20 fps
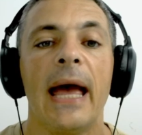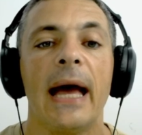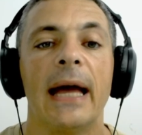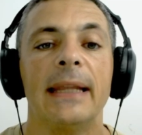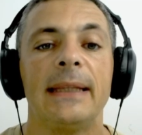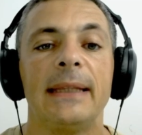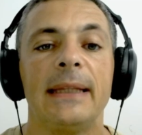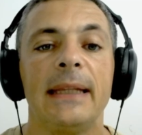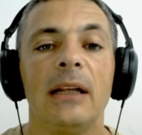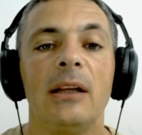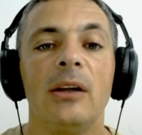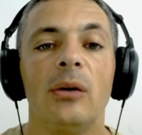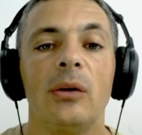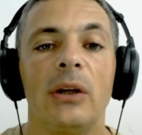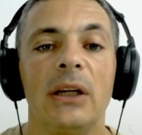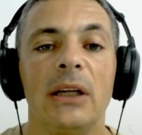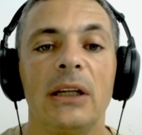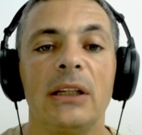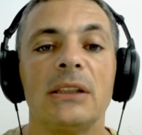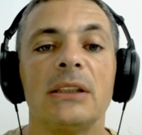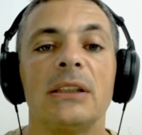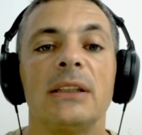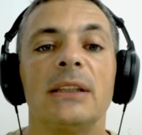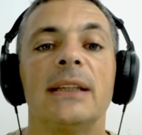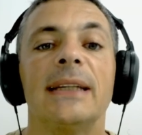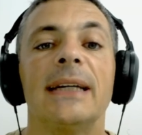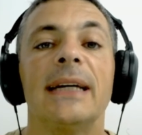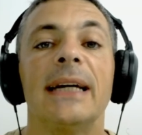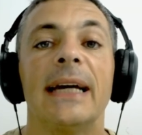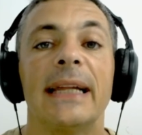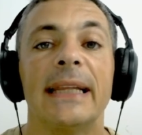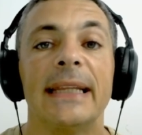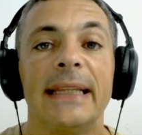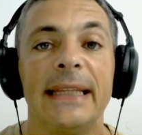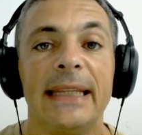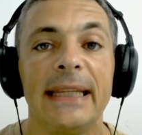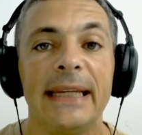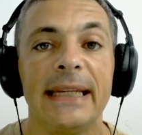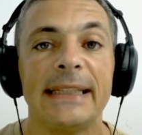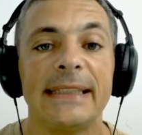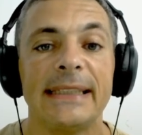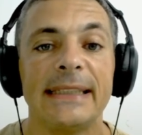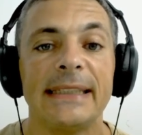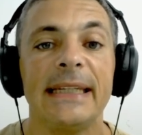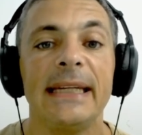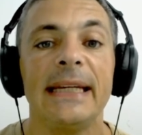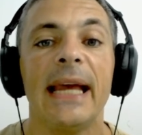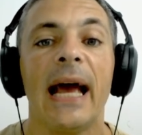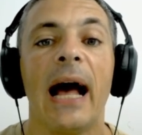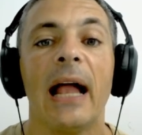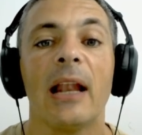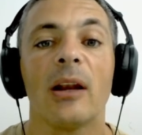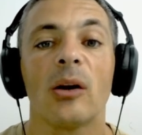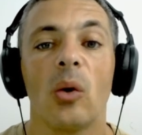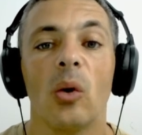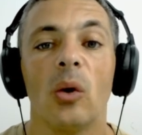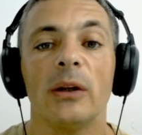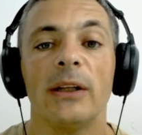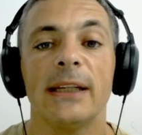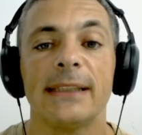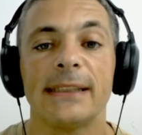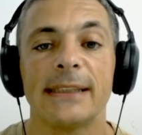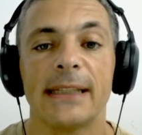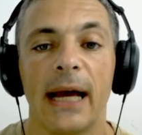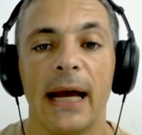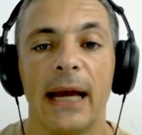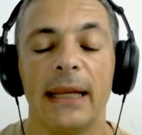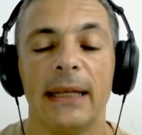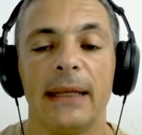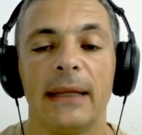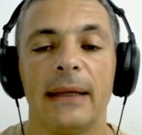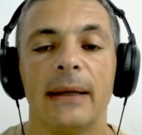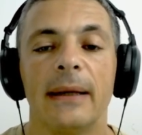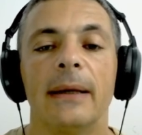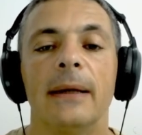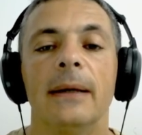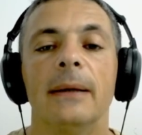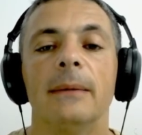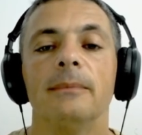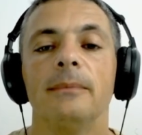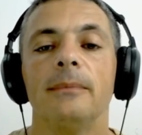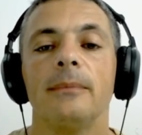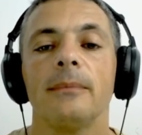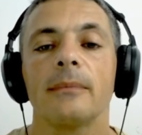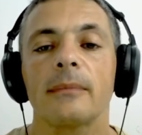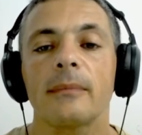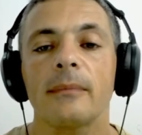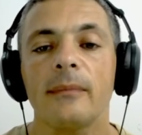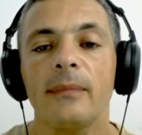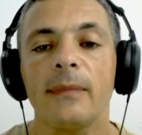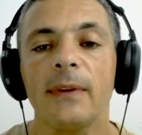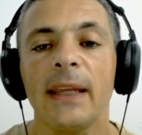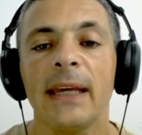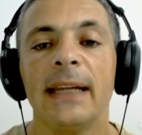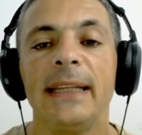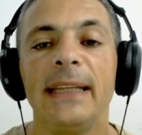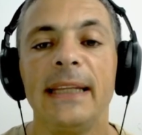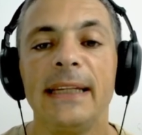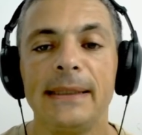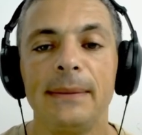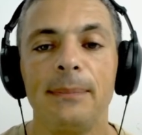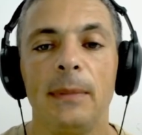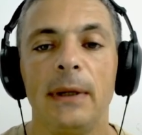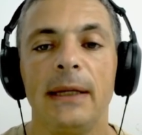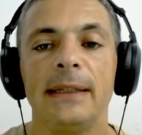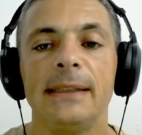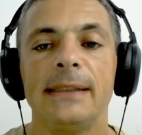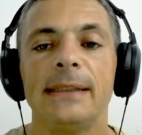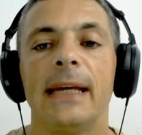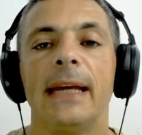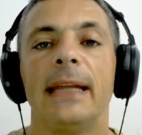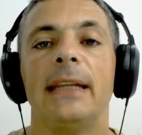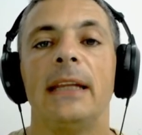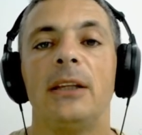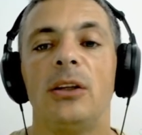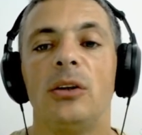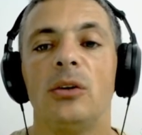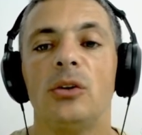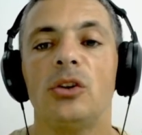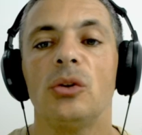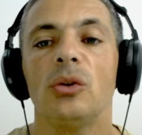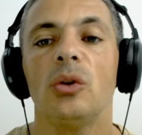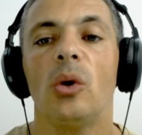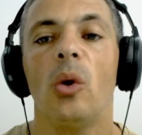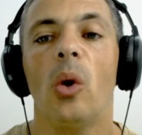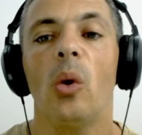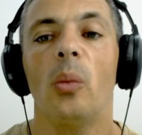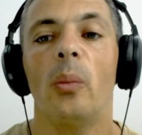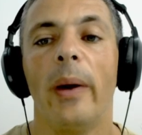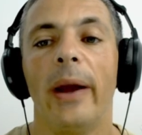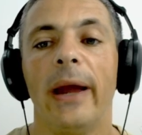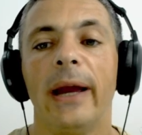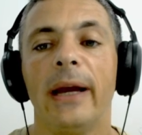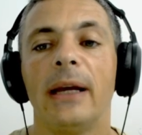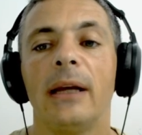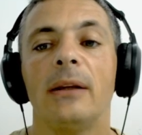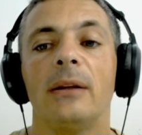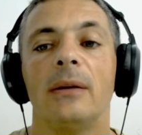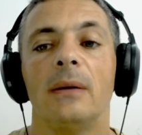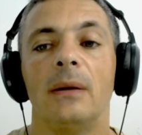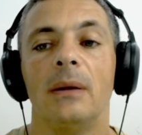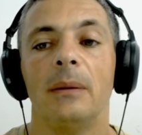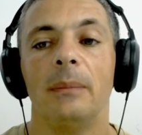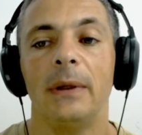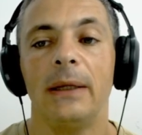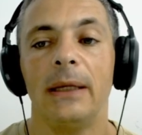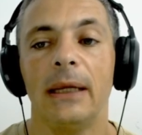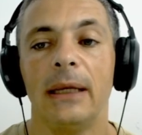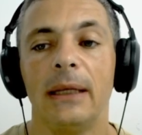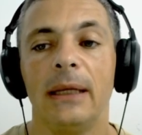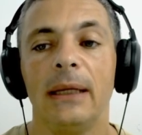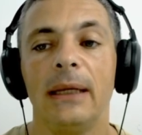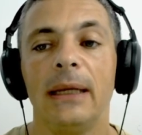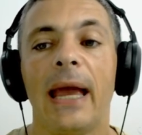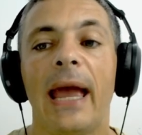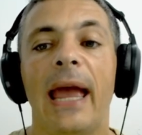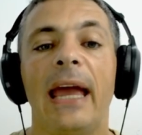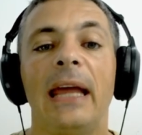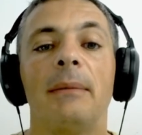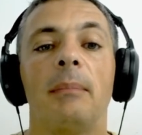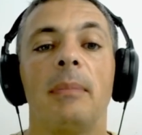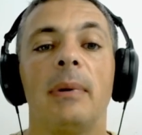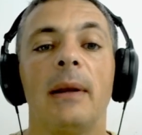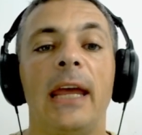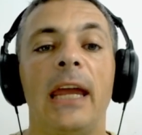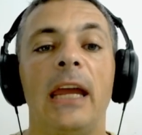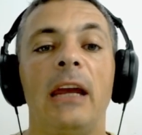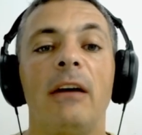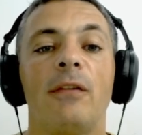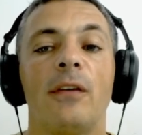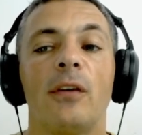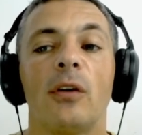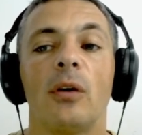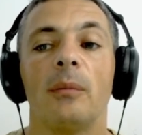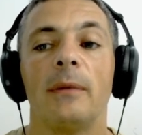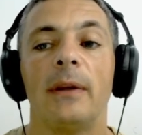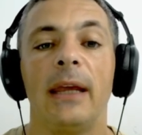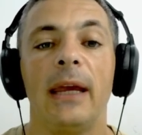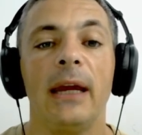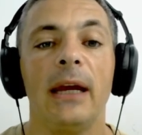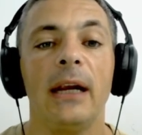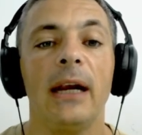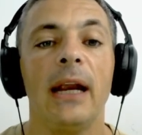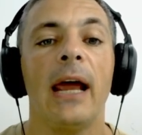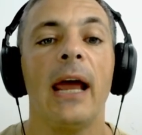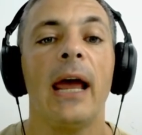until you reach the DC al coda sign. And this means that you should go back to the beginning and play from there